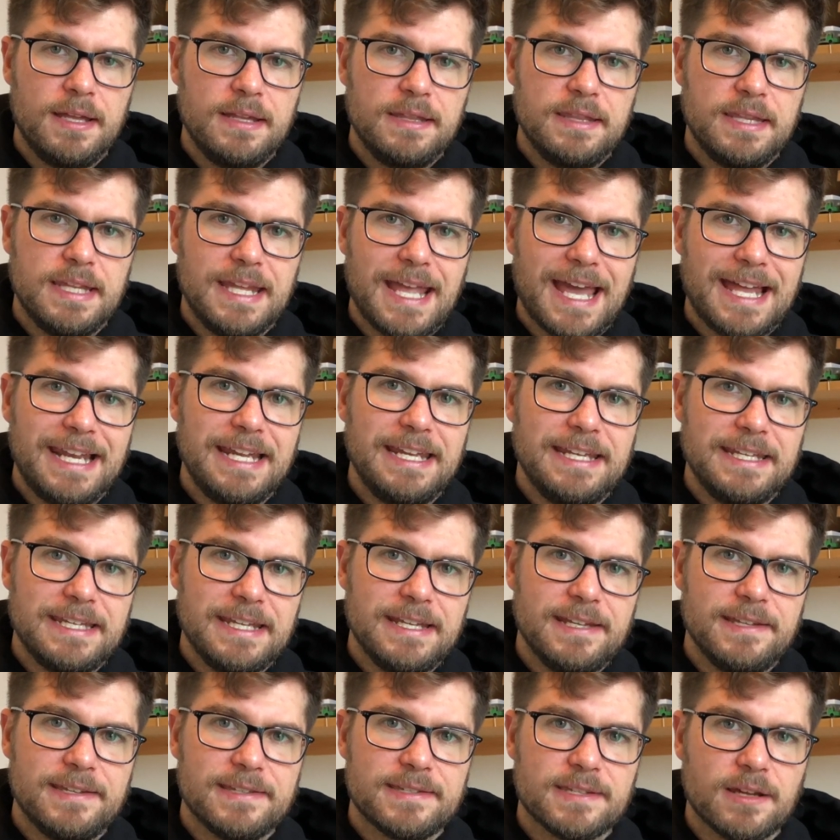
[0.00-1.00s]
The
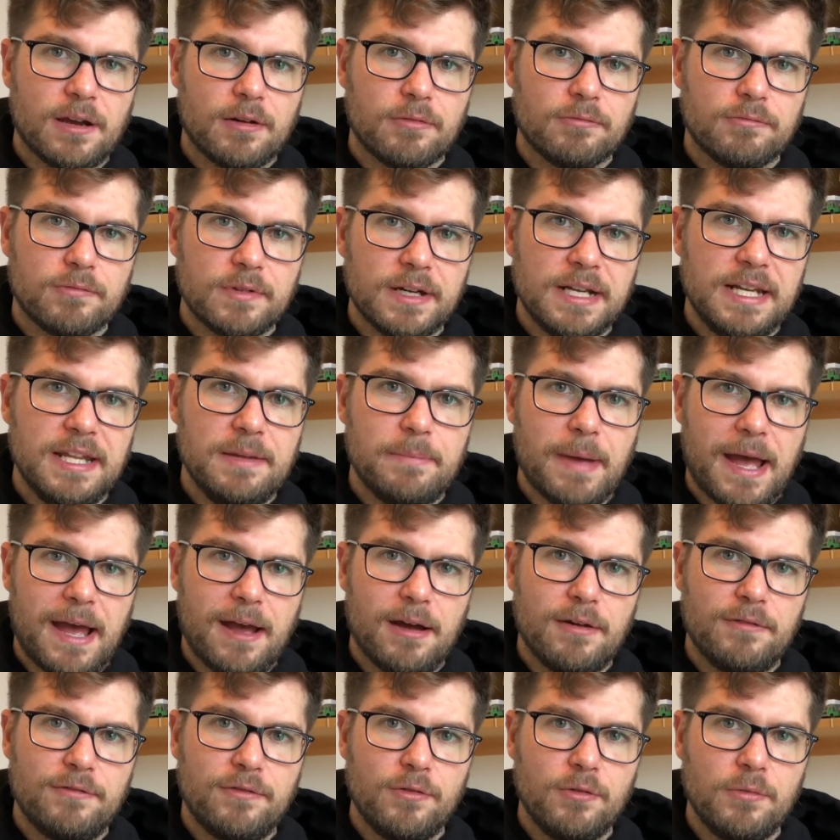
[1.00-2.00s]
LEDs are really
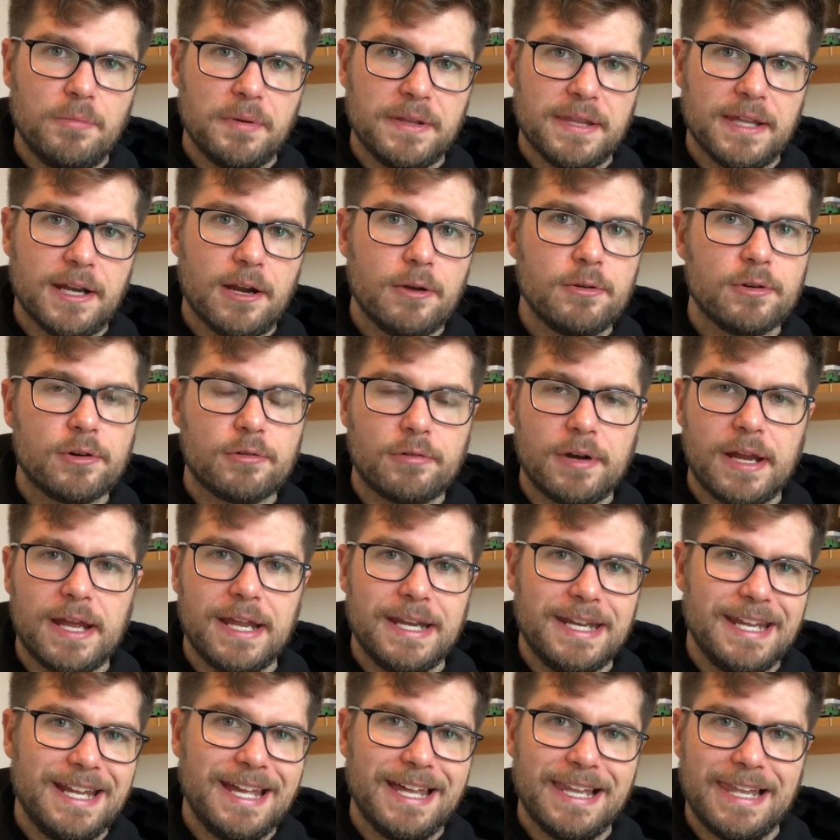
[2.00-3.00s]
powerful, but they don't create
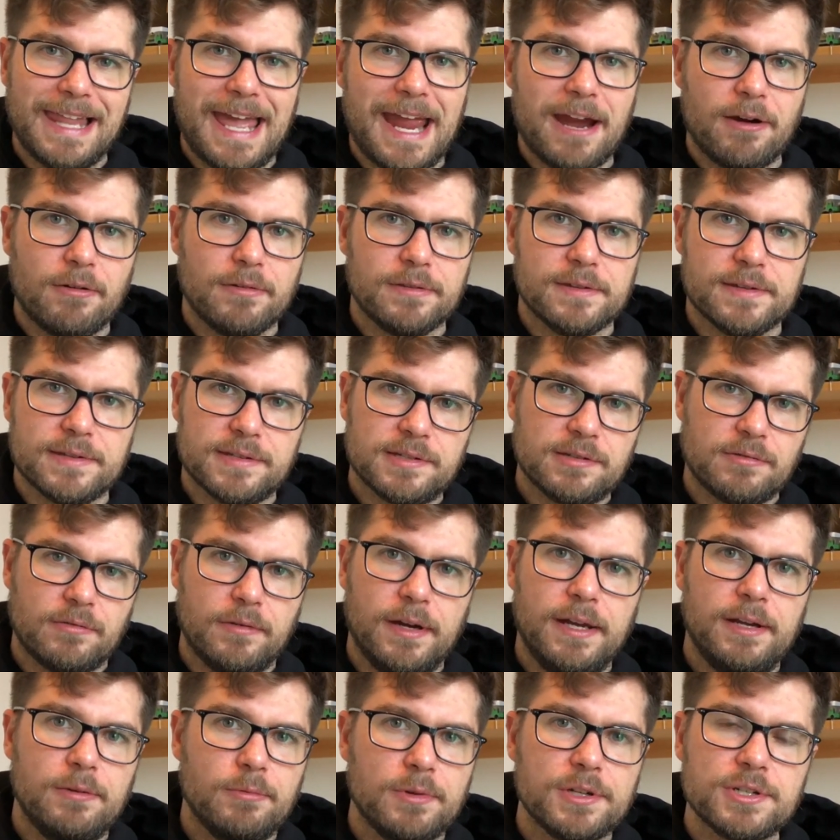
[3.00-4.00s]
any glare on the
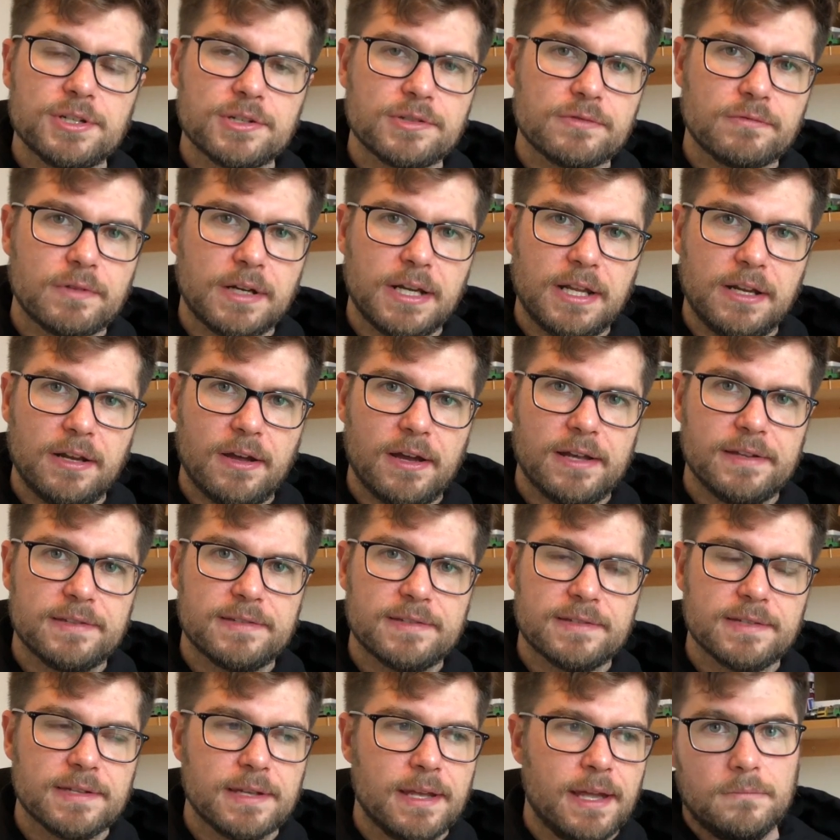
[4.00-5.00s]
screen, which is really
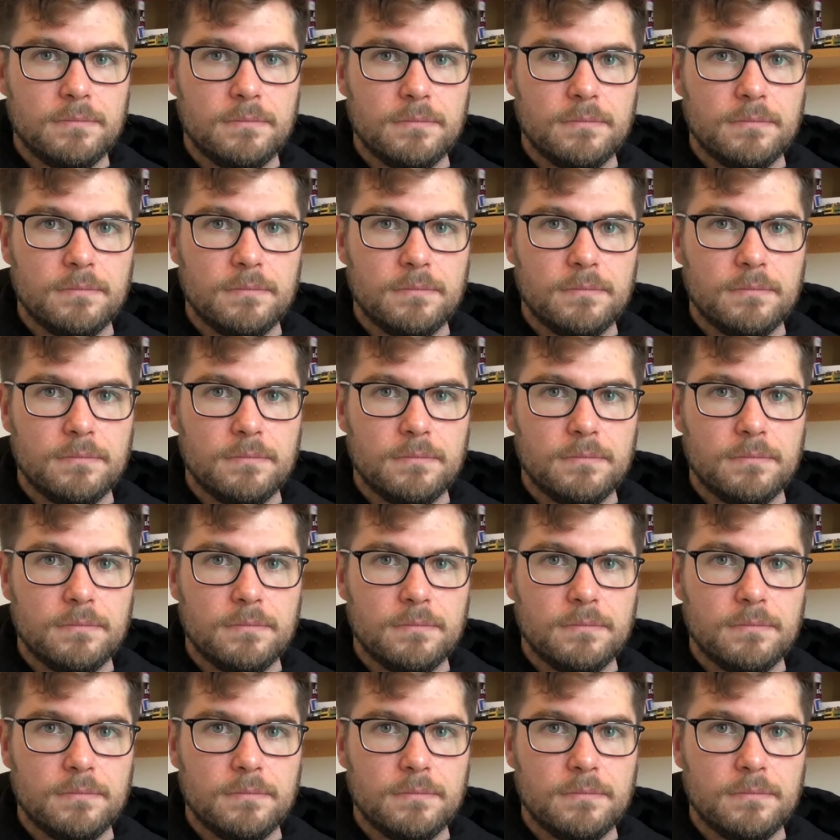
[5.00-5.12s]
nice.